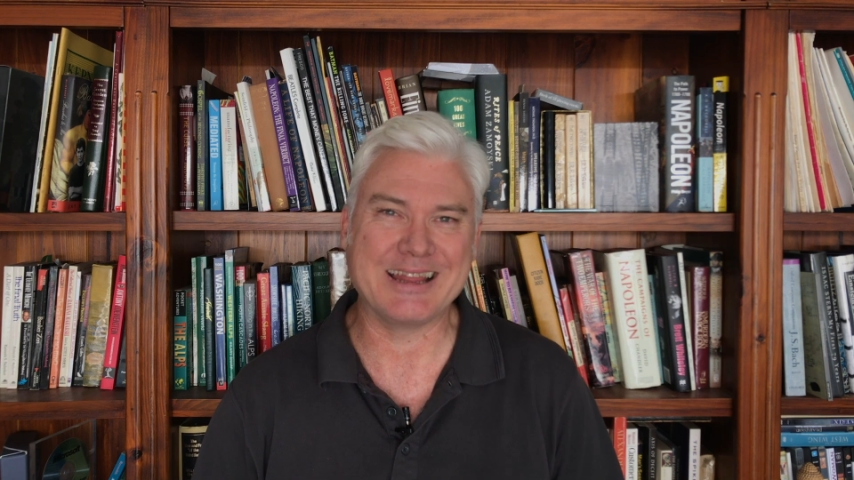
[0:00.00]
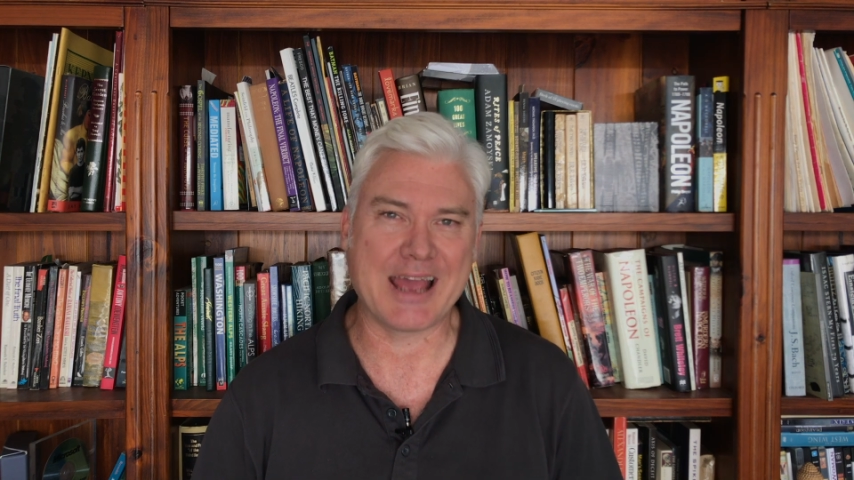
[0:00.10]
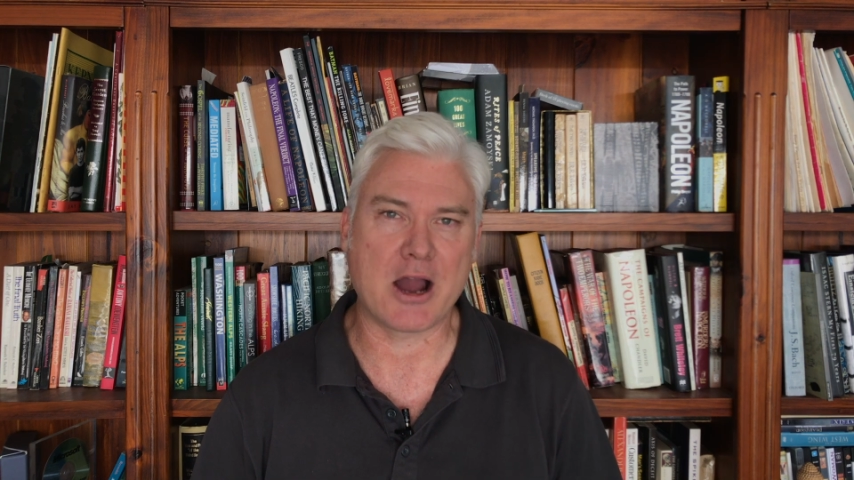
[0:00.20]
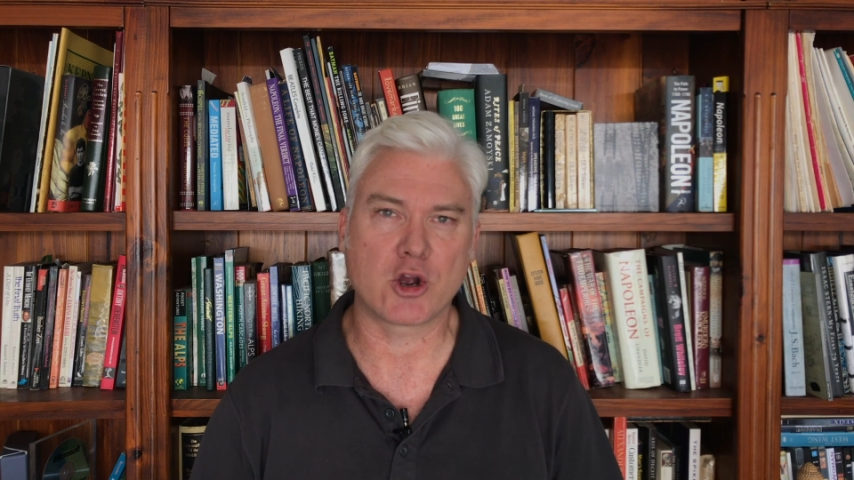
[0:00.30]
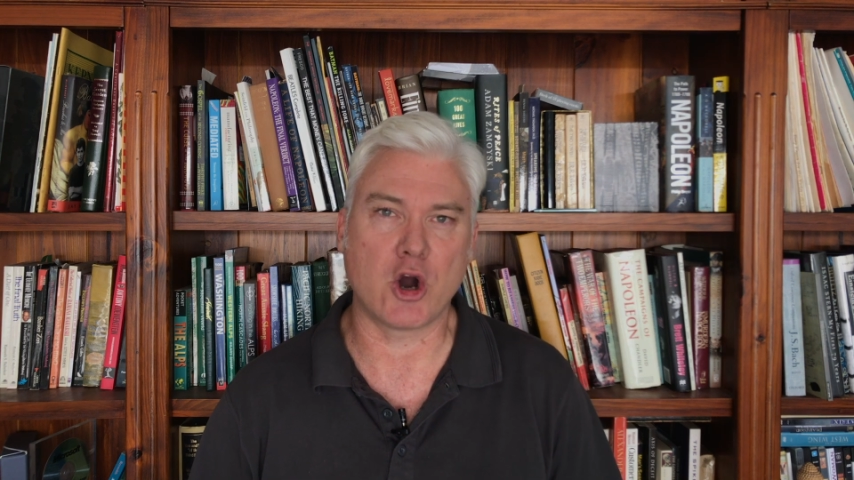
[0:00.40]

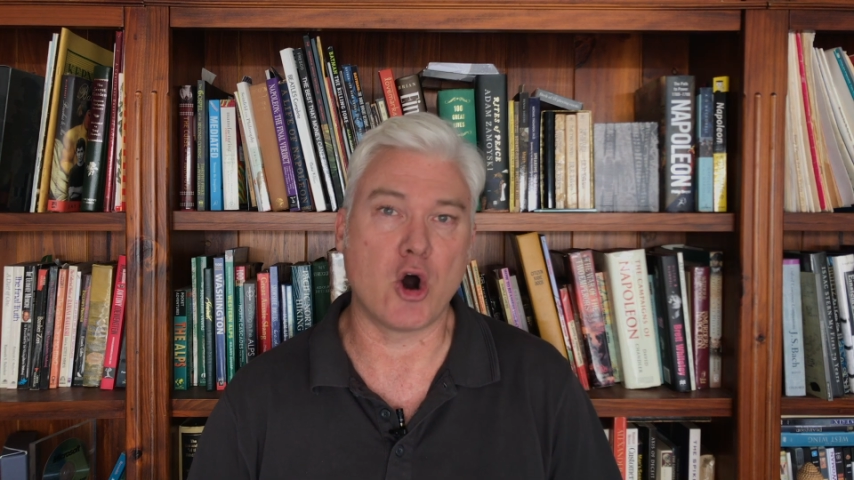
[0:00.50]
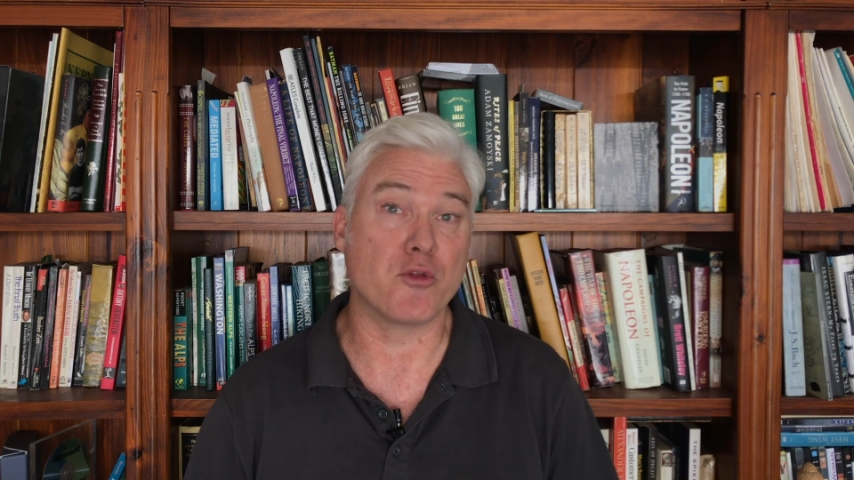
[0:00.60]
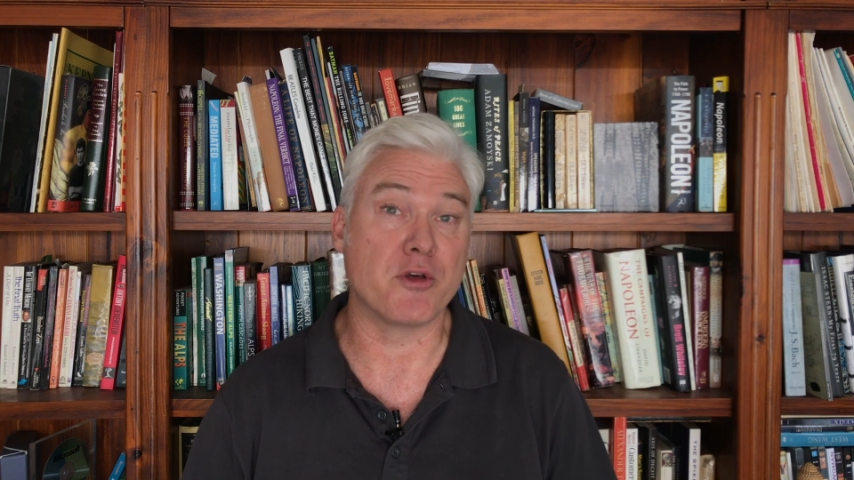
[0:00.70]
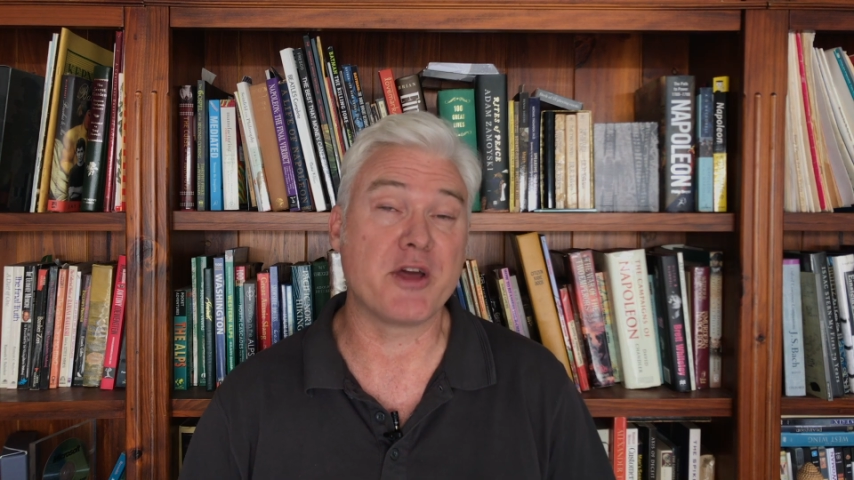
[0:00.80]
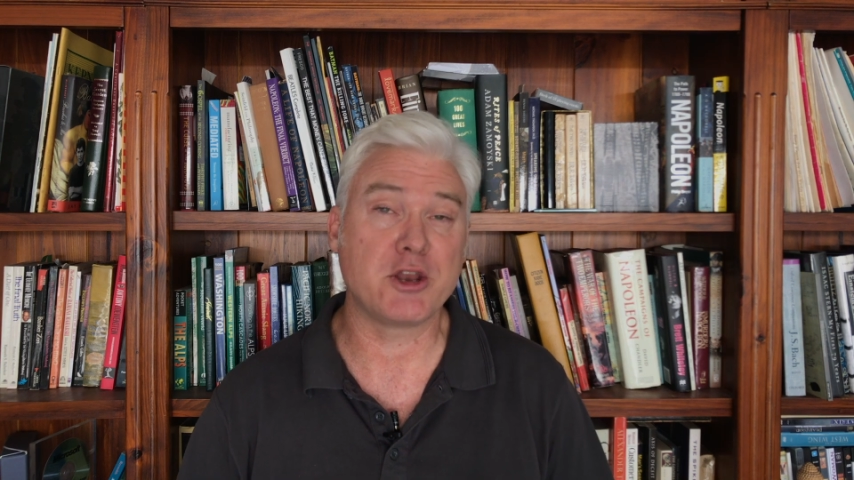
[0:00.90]
in the
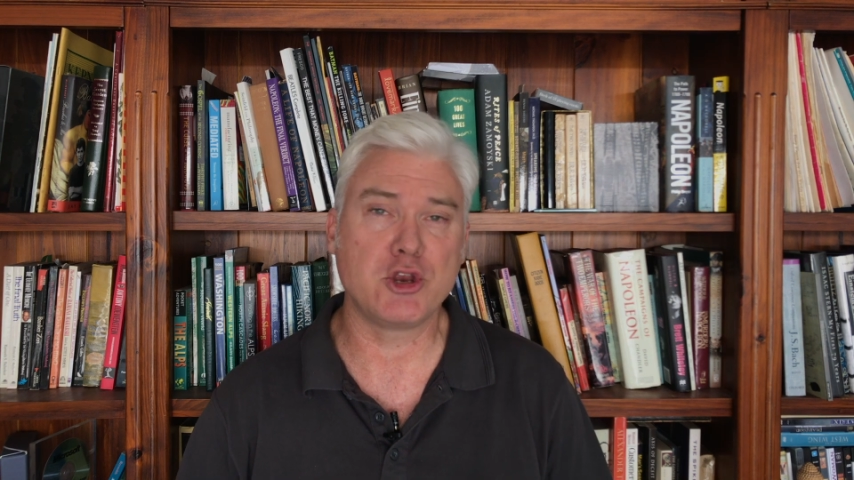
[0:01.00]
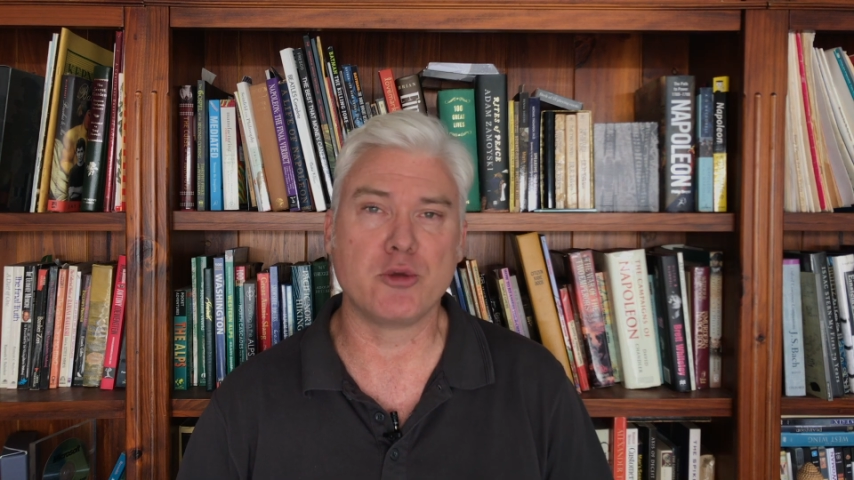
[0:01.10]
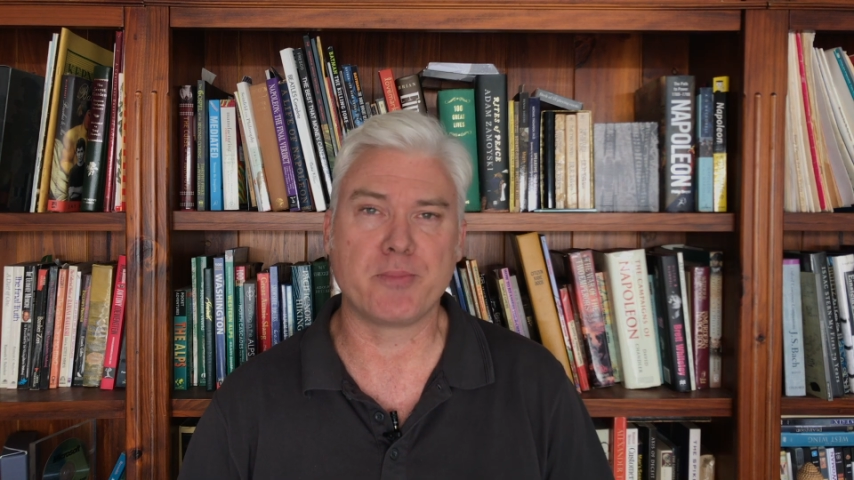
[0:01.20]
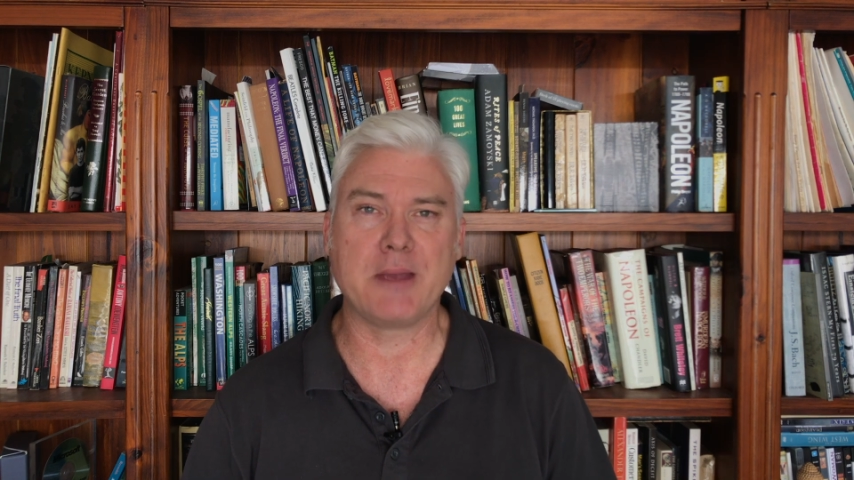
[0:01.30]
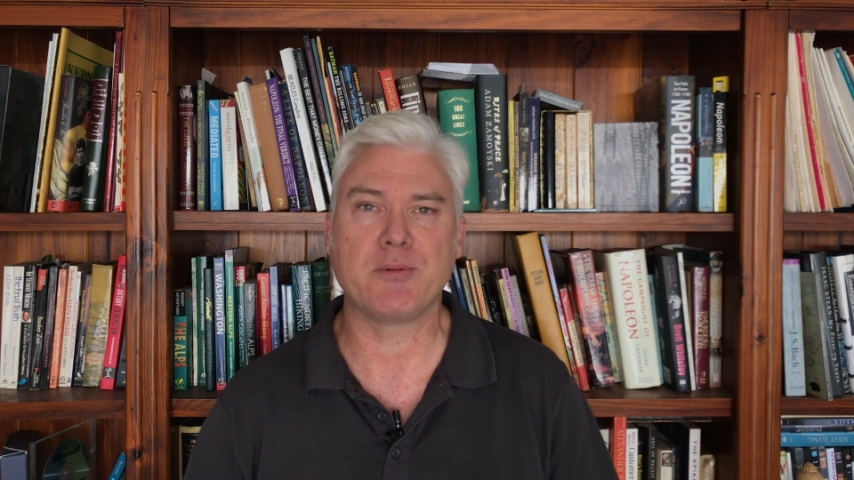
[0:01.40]
alcohol that they
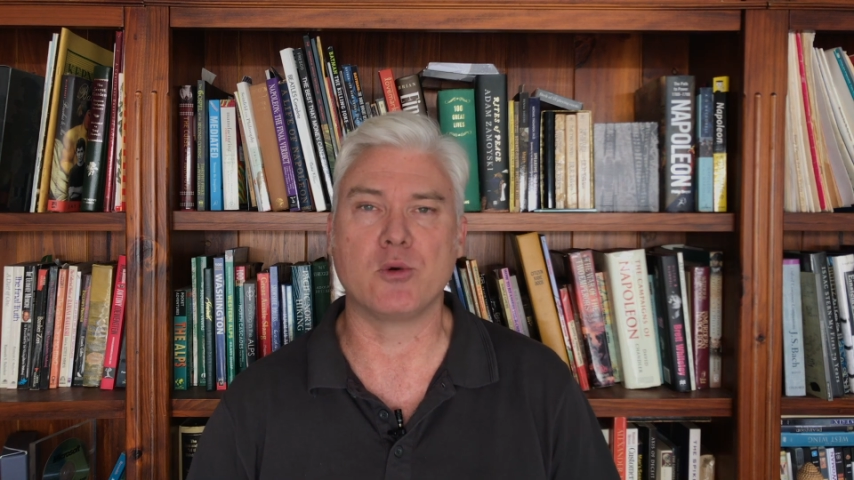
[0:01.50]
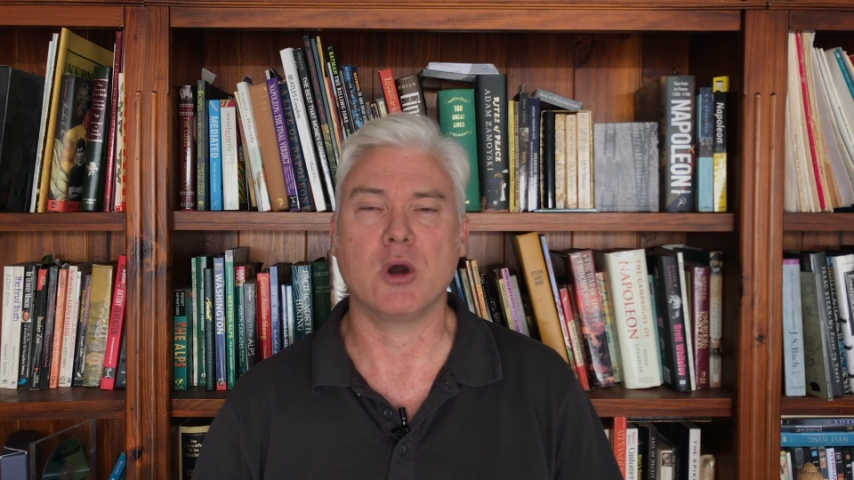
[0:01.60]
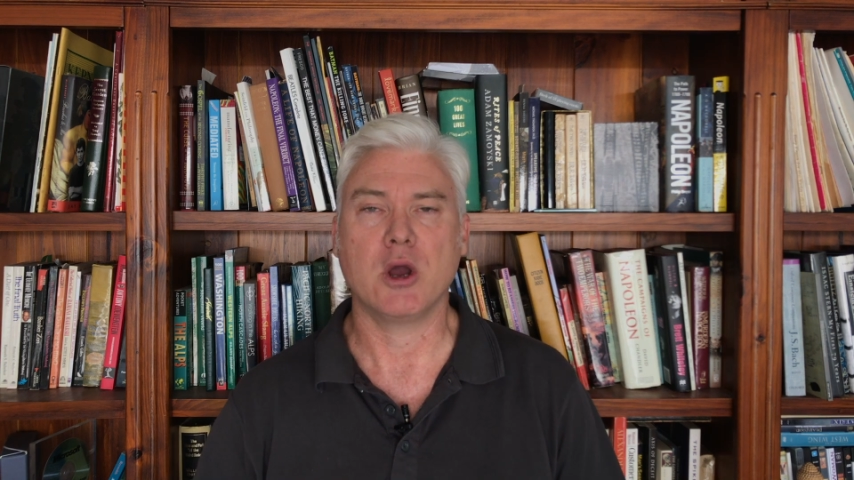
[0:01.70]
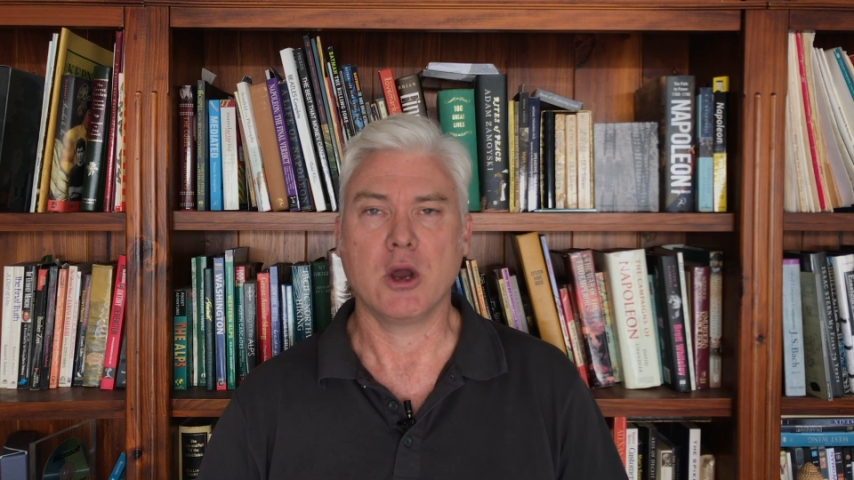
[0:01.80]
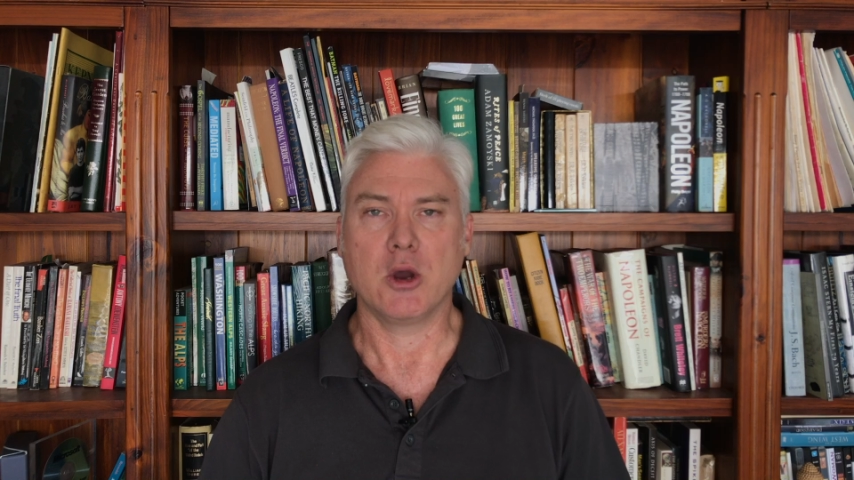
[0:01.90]
knew
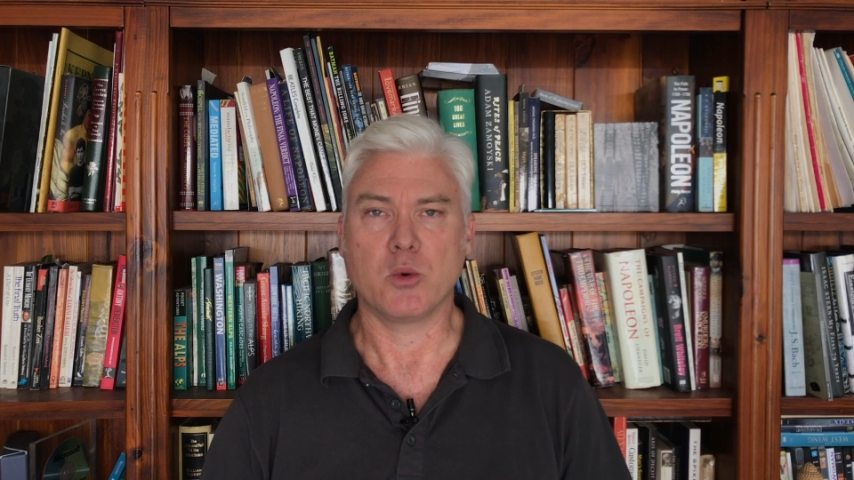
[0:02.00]
people